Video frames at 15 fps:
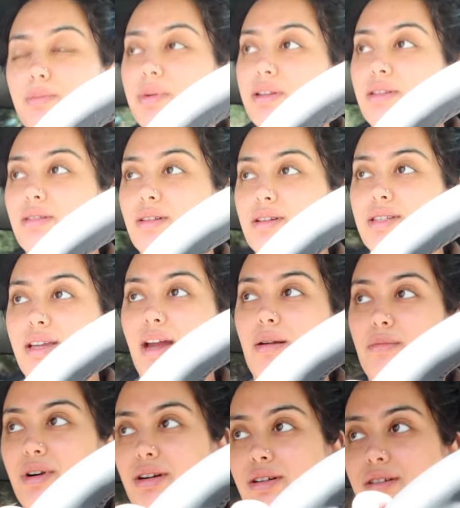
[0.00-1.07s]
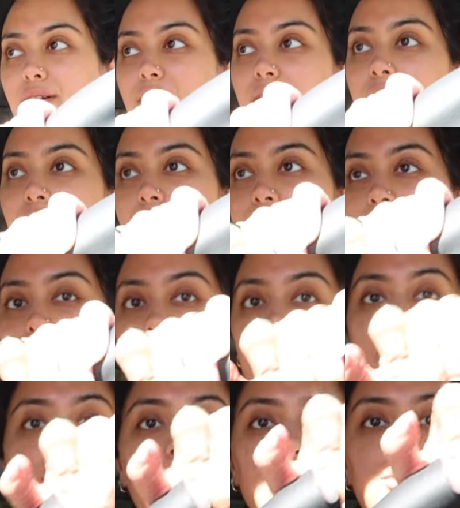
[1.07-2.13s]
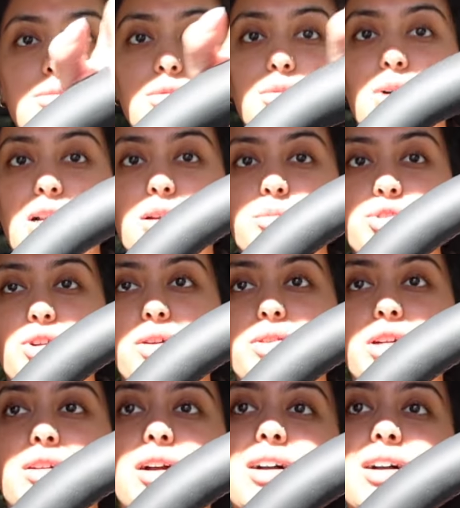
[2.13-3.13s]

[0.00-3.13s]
to put this camera while I'm driving.